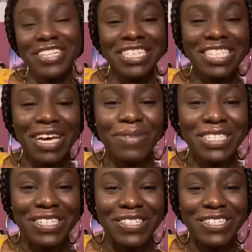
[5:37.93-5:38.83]

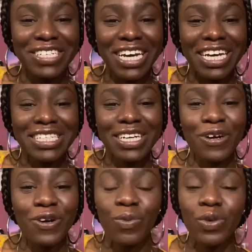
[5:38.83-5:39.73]
episode, you guys. I
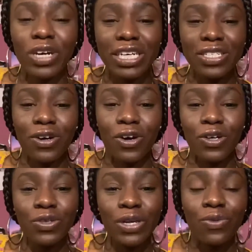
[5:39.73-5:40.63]
hope you guys are all
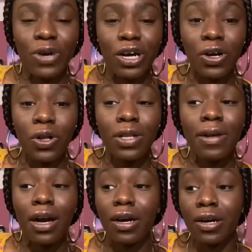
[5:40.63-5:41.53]
doing well.
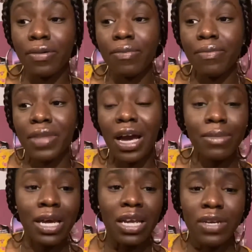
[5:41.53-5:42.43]
I'm
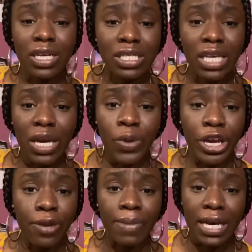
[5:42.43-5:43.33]
not even gonna say wear your
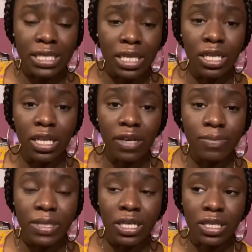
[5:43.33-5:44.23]
mask and gloves,
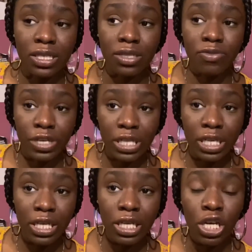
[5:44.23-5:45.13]
because
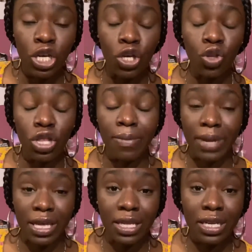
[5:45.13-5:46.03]
really the main
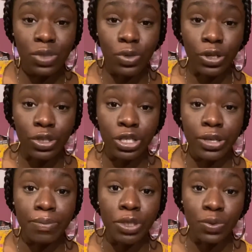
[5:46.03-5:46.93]
thing is work on your
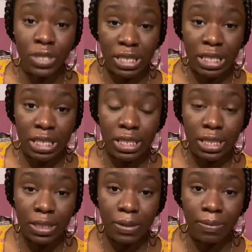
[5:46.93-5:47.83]
immune
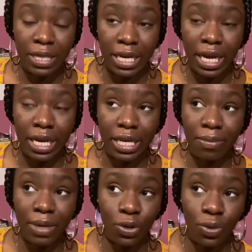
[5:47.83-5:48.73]
system. Like, I can
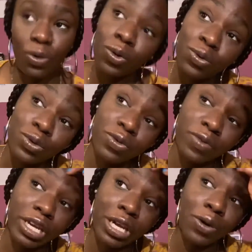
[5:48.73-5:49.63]
make a whole new
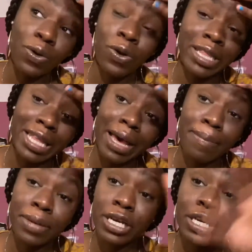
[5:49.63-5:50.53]
video on that, but